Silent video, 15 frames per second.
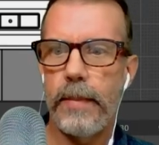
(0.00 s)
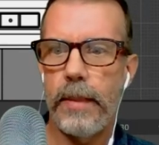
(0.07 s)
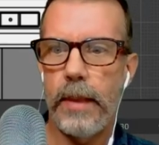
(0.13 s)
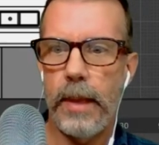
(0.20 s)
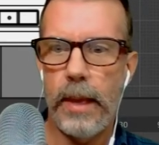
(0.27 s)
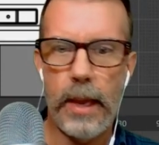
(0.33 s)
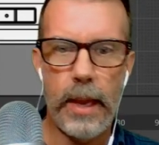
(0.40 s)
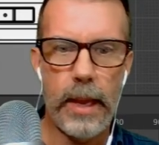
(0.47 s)

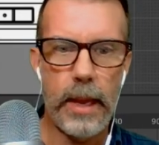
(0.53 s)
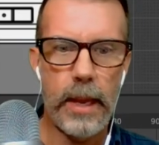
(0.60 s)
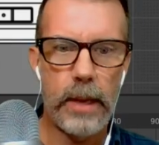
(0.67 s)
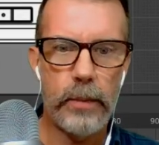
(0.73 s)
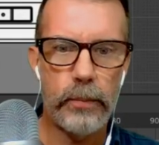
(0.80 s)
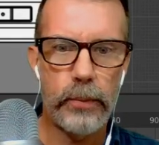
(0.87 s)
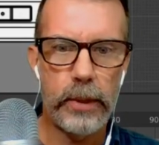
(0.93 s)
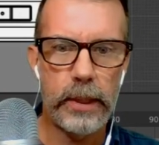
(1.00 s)

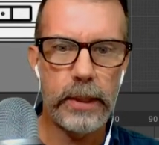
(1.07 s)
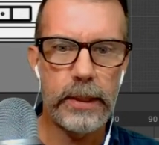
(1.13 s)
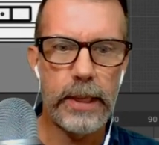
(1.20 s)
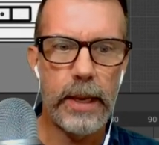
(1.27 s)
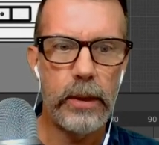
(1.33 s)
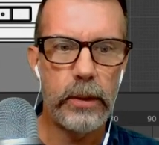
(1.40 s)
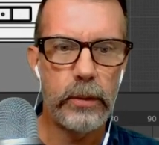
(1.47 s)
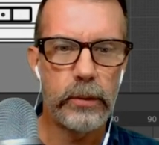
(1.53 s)
and bring it
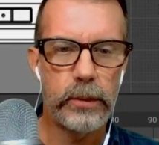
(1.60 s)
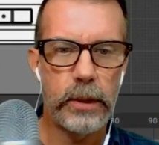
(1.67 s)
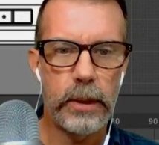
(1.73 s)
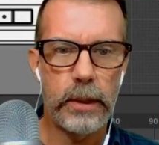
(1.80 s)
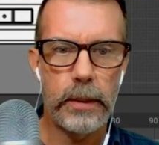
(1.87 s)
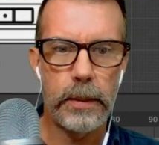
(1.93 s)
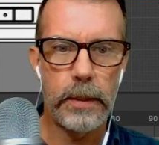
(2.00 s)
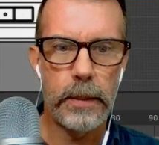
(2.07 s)
down and use
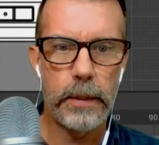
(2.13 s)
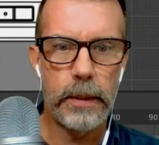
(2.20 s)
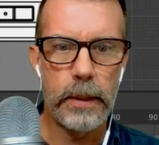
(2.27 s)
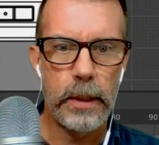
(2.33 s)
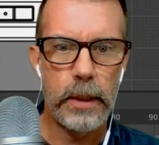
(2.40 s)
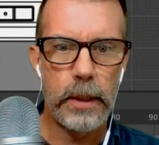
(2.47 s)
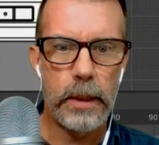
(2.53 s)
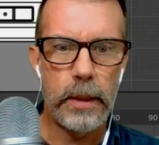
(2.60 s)
a
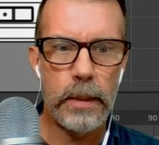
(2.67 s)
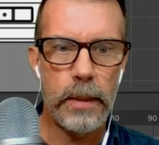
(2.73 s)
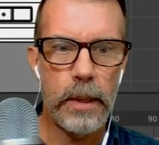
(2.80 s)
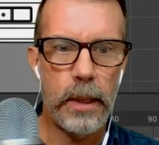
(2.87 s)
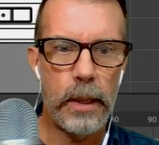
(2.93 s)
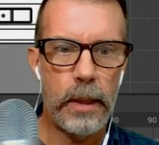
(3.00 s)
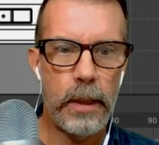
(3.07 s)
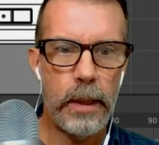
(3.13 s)

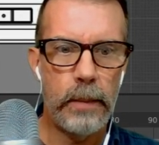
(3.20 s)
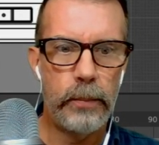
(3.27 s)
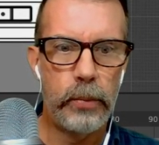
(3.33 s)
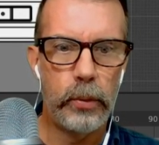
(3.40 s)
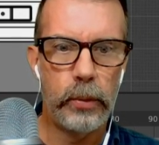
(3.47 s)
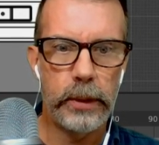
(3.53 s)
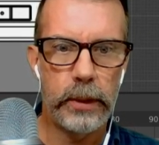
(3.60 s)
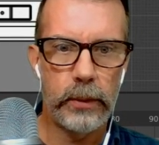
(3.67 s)

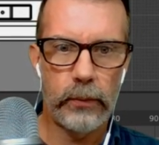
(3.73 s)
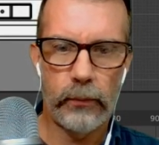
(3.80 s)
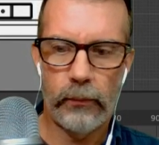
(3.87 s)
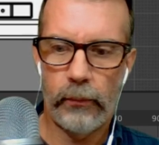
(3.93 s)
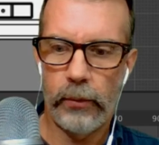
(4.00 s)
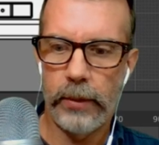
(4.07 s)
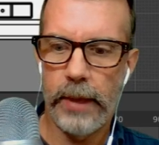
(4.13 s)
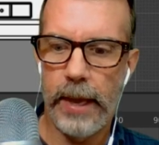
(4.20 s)
Boolean
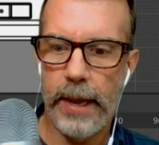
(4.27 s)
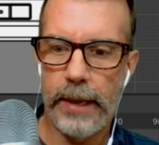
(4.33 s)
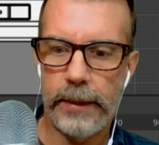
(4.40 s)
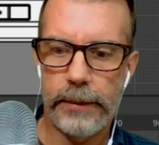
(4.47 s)
for that.